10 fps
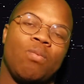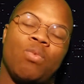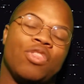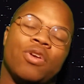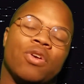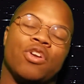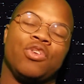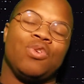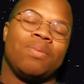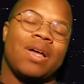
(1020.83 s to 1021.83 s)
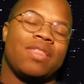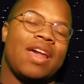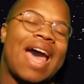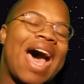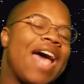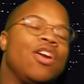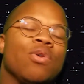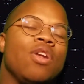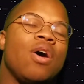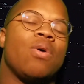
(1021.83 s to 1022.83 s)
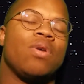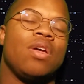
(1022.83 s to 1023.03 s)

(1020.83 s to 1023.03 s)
What they're gonna do about that, I don't know.